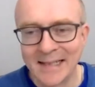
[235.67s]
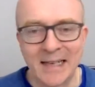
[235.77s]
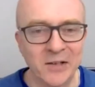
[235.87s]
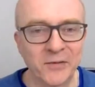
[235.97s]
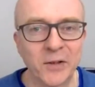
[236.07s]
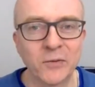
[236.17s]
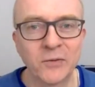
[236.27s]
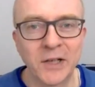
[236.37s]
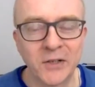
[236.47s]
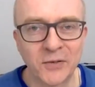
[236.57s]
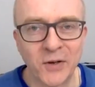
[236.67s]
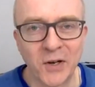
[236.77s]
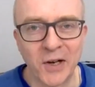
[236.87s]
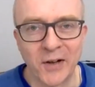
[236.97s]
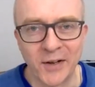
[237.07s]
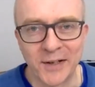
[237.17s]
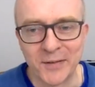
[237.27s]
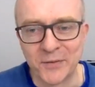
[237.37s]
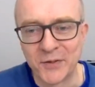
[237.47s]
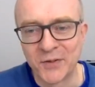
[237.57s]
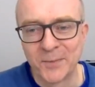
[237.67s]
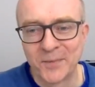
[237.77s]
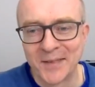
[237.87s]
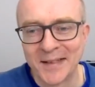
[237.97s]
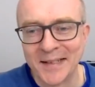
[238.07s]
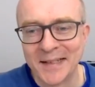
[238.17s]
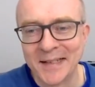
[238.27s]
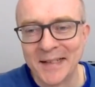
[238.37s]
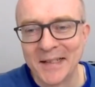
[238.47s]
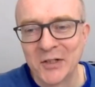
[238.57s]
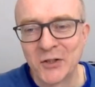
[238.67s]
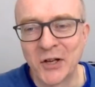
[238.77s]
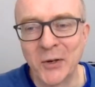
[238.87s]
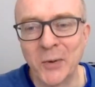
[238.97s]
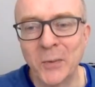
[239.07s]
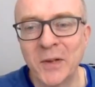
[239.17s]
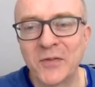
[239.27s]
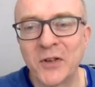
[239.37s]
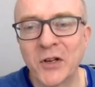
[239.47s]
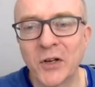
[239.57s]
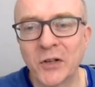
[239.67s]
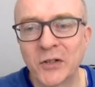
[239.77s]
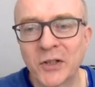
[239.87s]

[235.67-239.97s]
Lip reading: and for the rest of our lives. So we've got,